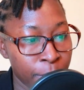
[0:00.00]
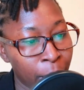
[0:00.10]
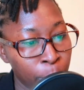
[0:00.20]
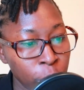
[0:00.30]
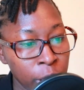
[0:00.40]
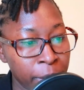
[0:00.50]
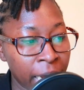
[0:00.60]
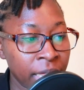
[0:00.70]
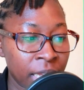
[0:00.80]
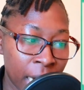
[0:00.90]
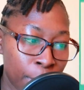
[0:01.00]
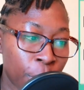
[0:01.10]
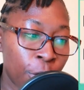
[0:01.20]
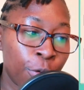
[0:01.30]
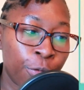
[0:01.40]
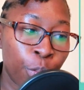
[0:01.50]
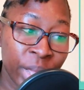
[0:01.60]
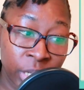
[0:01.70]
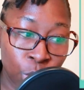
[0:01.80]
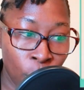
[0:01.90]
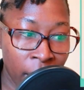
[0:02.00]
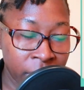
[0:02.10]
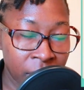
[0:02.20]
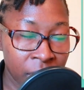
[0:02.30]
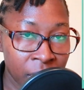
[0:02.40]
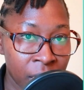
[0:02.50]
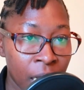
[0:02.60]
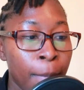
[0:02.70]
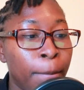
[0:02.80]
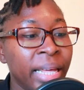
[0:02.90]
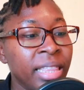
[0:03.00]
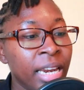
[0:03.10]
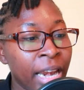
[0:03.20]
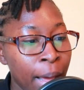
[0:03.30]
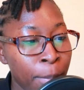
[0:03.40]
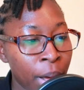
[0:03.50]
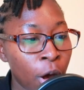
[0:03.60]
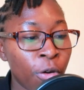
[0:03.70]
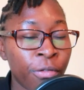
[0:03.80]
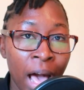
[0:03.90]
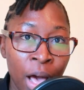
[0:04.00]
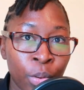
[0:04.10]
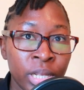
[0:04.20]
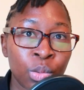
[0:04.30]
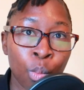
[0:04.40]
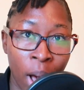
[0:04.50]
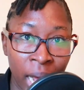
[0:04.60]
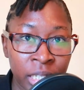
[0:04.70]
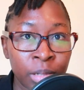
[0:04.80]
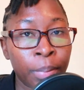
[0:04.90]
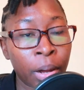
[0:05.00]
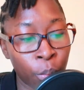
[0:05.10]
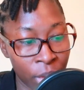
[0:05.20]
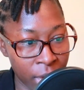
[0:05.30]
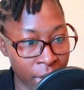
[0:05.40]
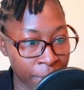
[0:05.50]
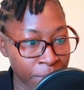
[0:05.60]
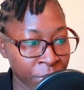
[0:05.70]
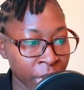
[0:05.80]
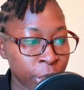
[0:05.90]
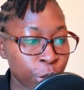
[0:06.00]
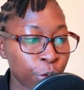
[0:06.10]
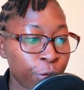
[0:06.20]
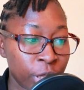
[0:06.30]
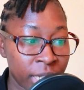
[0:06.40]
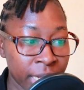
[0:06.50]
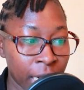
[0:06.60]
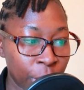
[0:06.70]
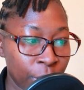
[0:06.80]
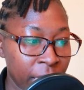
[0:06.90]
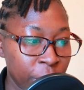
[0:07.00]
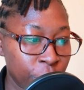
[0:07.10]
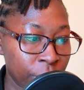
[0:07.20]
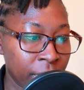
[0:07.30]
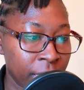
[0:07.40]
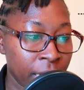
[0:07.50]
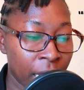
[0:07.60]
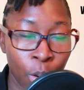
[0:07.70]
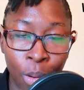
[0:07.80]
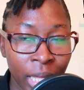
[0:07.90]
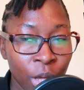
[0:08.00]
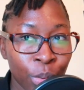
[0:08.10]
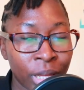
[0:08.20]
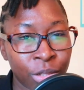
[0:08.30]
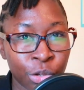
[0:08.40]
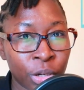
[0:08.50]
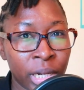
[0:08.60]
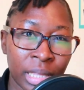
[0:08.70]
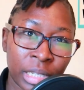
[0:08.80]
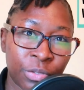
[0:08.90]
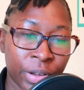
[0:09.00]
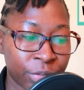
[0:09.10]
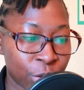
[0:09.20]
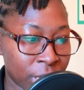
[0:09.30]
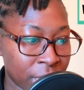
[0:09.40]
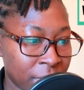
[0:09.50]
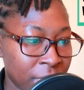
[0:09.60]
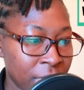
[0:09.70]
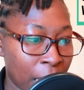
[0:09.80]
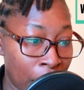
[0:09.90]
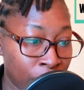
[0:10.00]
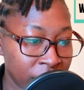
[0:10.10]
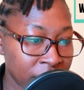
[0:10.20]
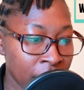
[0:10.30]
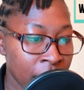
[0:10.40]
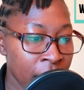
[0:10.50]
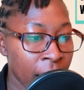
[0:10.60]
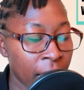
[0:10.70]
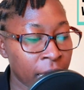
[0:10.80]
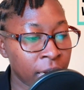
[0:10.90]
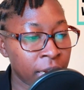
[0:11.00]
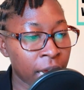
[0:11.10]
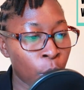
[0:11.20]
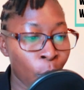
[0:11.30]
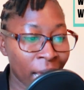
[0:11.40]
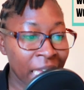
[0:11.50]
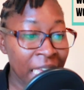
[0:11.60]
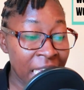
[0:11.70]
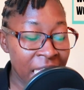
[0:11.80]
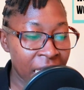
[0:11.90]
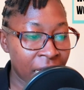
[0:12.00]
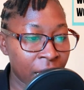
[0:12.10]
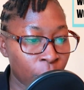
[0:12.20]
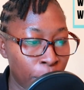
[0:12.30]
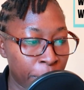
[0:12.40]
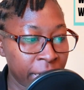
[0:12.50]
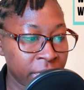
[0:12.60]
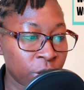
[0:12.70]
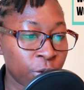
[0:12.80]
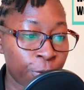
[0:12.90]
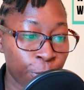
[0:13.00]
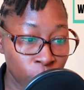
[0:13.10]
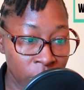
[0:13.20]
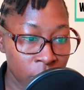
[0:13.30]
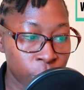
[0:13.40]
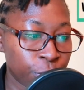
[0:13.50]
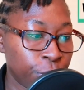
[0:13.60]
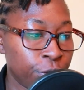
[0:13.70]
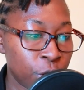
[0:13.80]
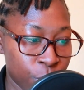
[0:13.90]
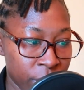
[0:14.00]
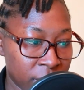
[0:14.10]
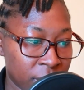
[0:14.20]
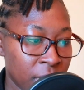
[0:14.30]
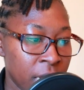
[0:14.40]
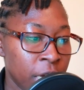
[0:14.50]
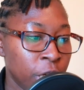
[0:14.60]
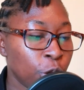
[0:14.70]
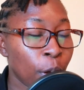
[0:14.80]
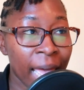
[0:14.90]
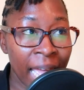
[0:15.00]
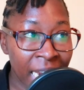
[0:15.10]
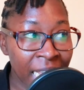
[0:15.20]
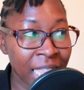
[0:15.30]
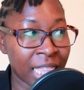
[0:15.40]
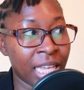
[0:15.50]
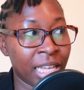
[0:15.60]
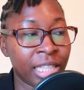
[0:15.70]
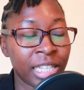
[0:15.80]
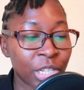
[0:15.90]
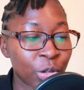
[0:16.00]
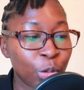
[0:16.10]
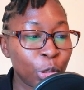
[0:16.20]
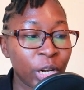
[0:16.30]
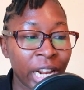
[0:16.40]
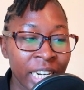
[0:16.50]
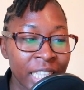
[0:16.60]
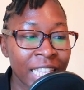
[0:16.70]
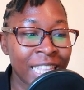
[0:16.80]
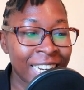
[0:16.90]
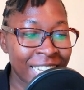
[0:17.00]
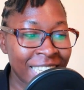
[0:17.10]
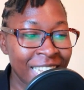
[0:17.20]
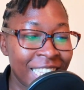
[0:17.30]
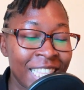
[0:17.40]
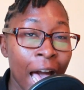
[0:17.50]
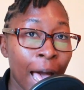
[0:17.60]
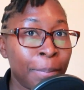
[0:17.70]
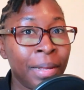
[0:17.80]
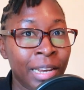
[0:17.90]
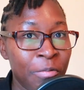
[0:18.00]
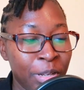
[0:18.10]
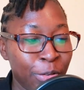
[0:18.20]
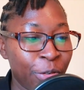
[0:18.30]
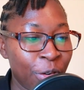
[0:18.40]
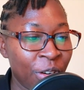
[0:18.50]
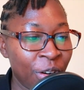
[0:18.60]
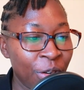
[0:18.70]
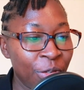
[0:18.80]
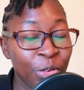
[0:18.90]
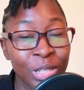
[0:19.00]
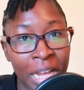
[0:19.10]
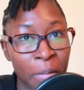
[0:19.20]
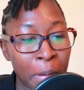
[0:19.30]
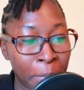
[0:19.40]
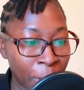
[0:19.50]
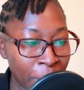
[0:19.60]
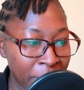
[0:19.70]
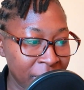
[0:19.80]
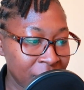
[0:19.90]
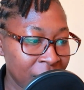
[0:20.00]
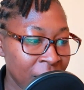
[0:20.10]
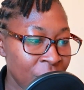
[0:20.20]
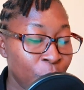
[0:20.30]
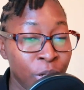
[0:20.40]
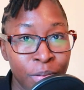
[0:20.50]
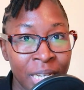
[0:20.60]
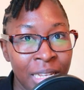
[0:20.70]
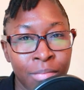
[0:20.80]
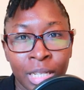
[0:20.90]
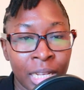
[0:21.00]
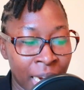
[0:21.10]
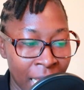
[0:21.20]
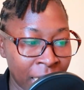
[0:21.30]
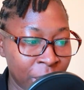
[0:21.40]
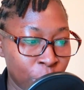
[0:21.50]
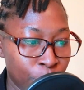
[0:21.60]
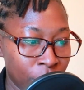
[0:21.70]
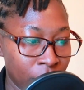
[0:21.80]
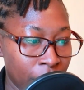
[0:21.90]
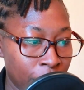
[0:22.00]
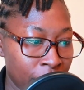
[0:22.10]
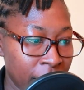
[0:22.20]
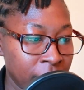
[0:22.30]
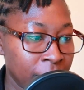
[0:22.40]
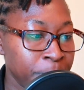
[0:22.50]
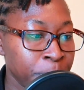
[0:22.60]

by multiplying the number of weeks worked by the number of hours worked per week. So for this calculation, a working week is usually 35 to 60 hours, and a working year comprises of 40 to 50 weeks. So anything, this is crucial, anything that exceeds the upper limit for full-time employment will be deemed ineligible. All right.